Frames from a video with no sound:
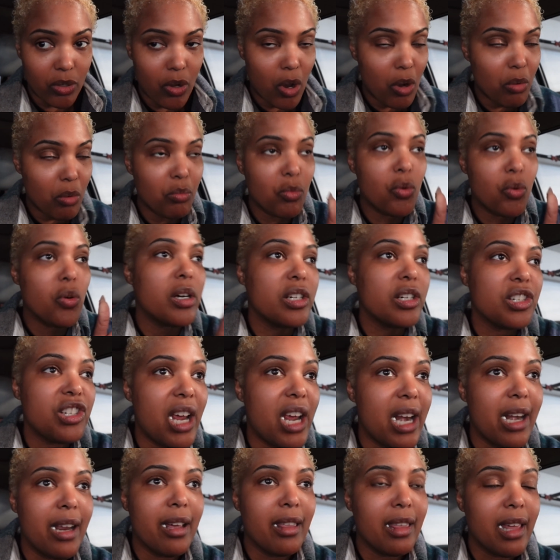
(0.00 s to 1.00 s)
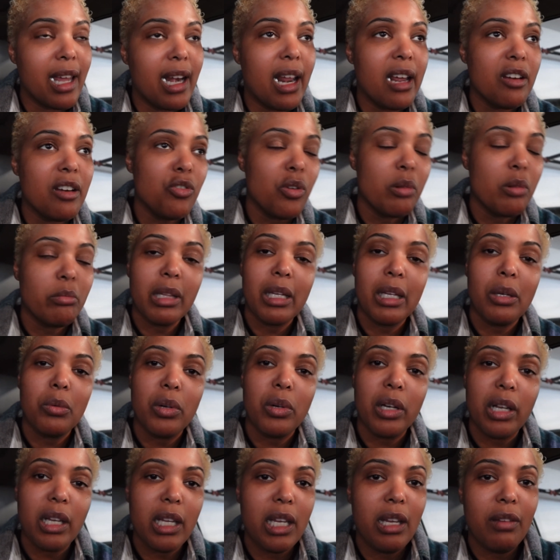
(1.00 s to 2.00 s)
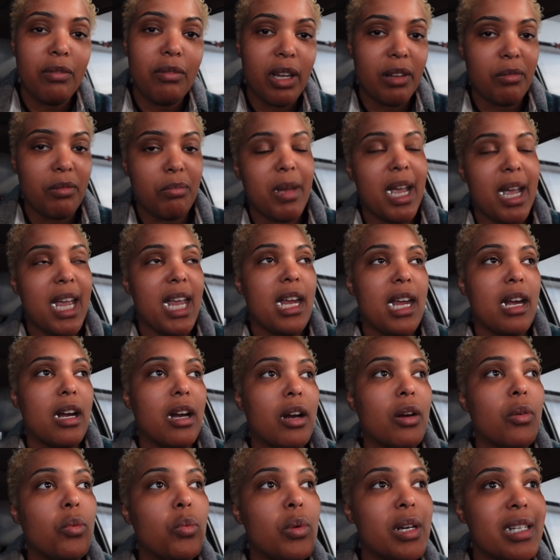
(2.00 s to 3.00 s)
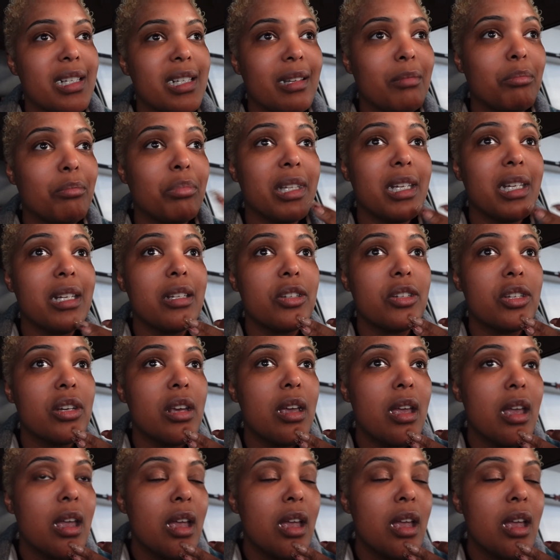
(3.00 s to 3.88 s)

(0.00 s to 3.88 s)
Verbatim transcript: no more shedding than I normally would even if my hair wasn't bleached.